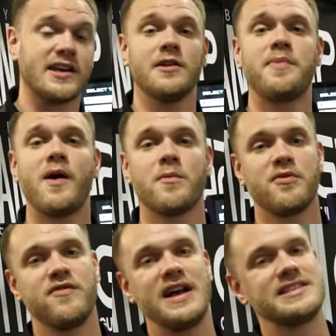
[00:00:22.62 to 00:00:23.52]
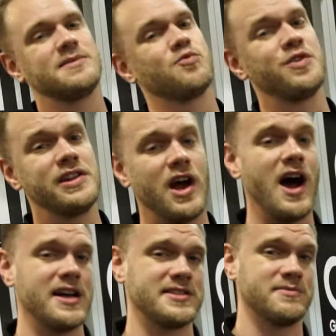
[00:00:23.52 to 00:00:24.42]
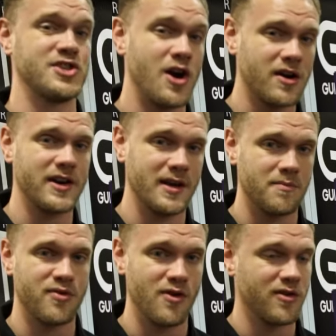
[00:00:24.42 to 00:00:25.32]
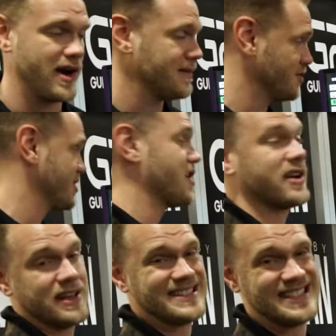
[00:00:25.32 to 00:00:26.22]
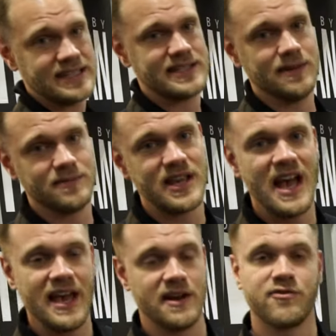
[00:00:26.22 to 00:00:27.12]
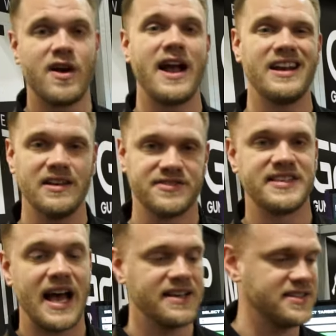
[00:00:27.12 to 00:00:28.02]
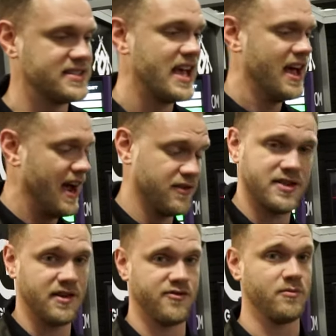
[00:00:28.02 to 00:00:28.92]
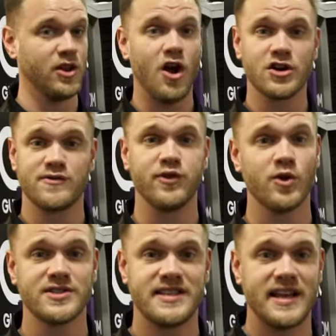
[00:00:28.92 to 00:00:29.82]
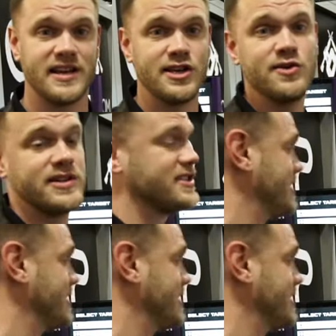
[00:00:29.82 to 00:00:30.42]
GUNPOWER provides some really awesome targeting programs or targeting systems in a variety of sizes, everything from large floor standing units